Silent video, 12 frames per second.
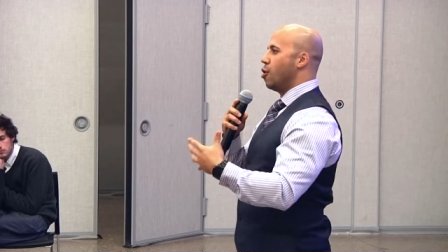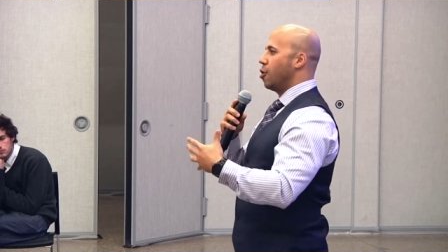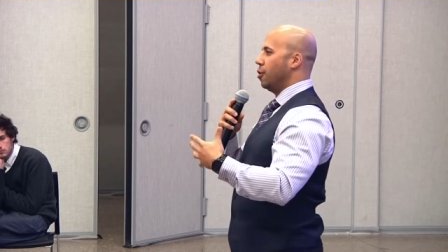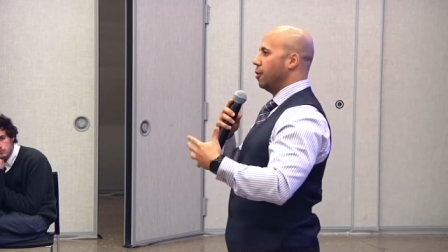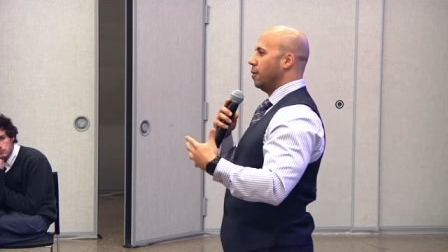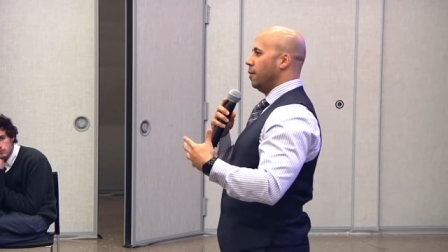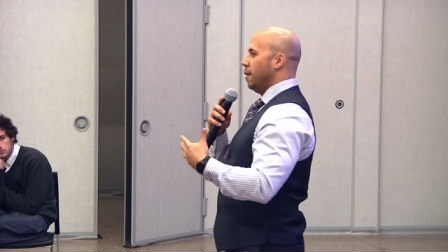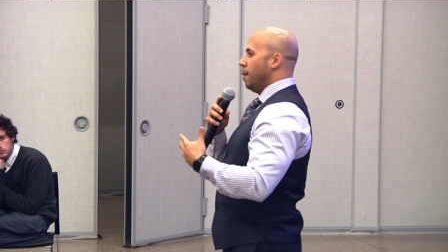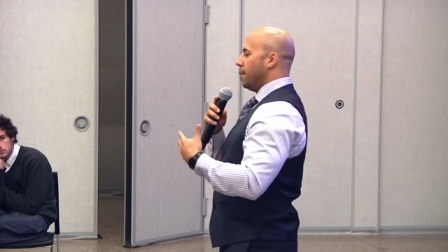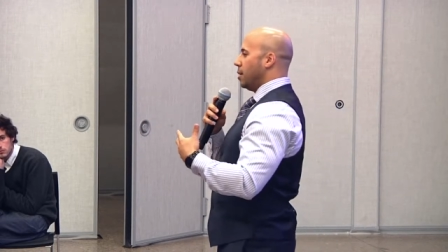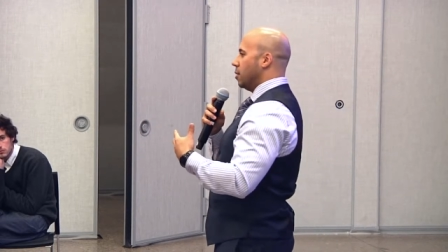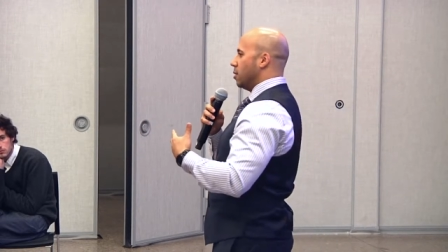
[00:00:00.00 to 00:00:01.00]
hard
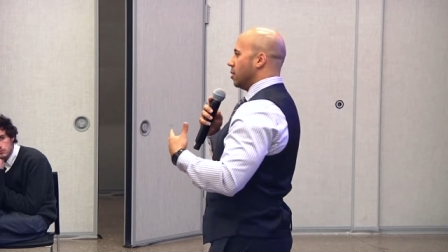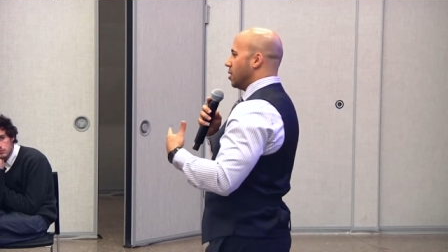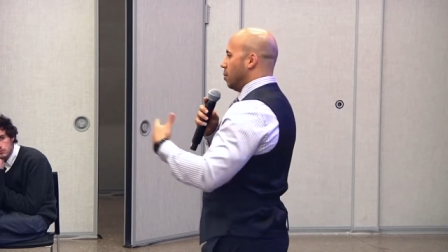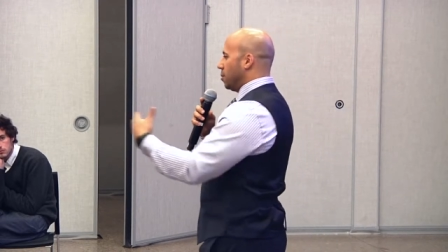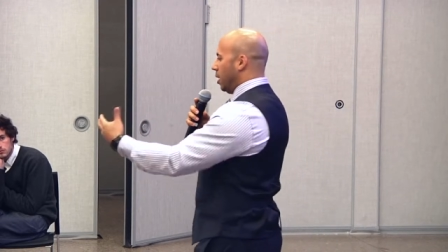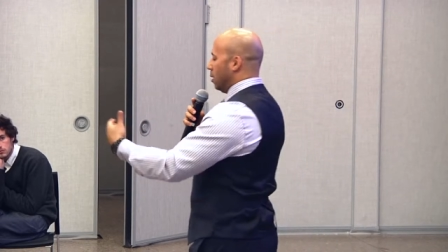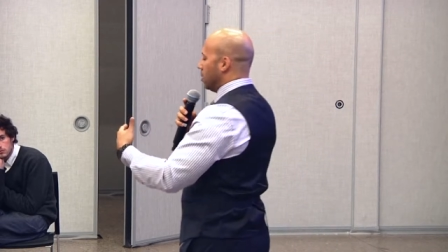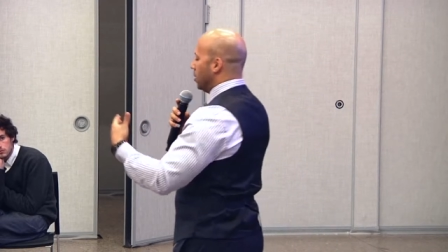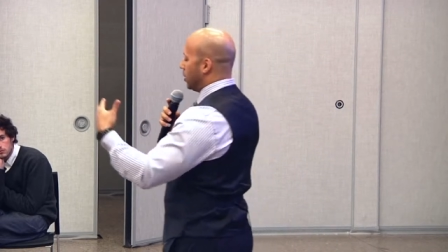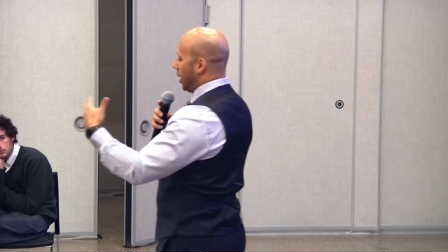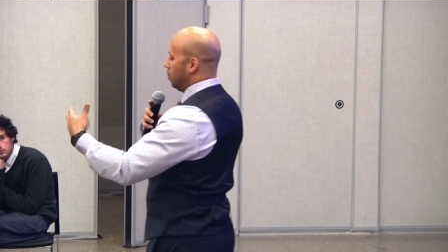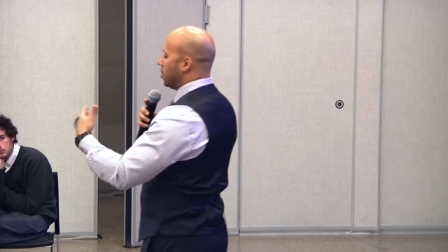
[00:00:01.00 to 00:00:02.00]
because the same, the
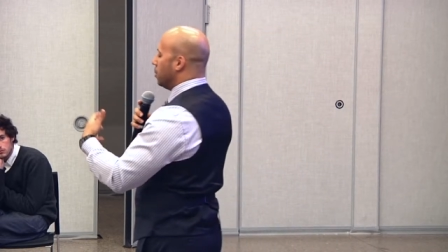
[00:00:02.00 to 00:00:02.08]
same